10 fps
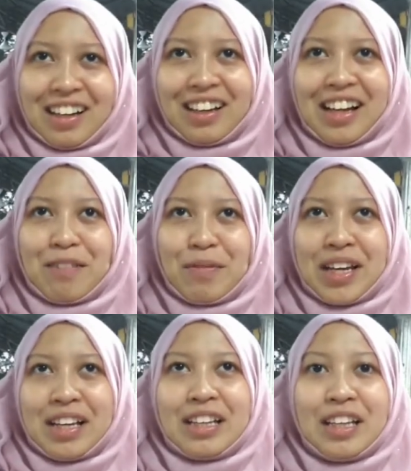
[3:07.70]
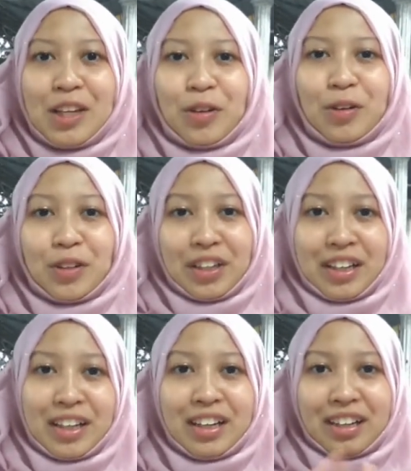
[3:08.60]
let me continue to
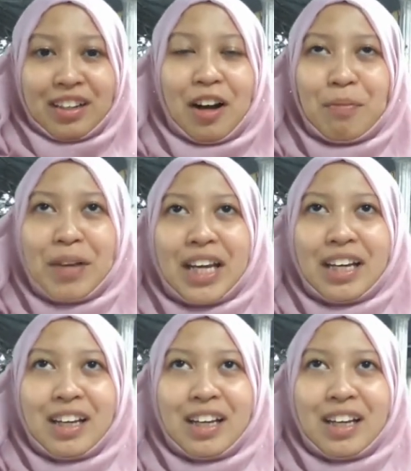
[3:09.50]
the comic